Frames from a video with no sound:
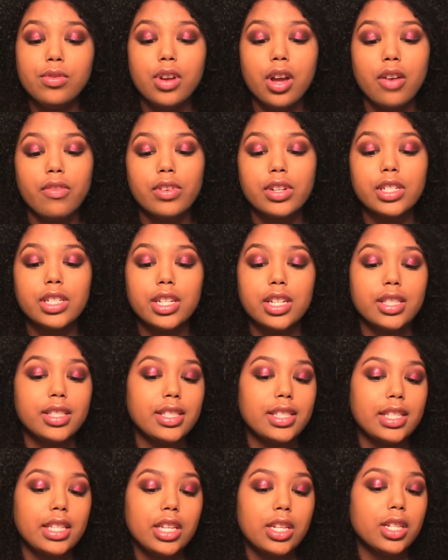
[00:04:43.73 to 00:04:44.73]
Coverage
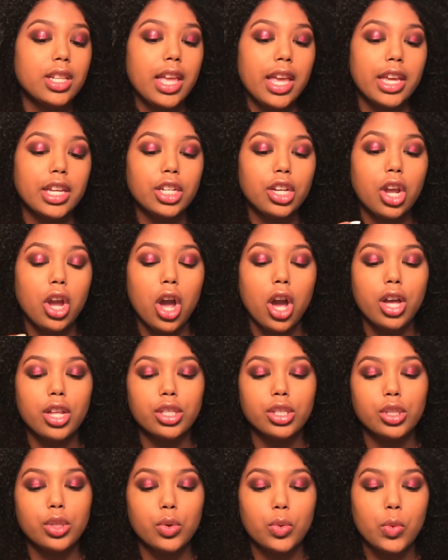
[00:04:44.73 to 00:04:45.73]
Conceal and
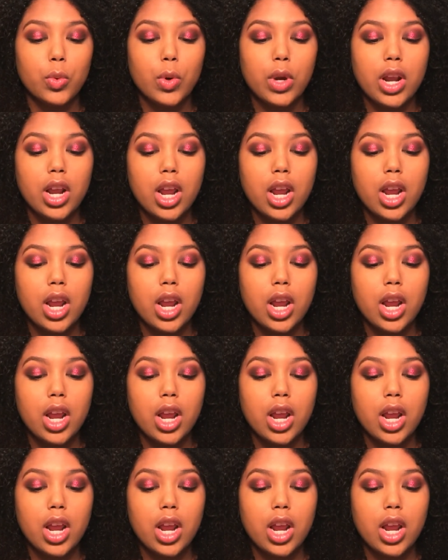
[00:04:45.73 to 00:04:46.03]
Contour.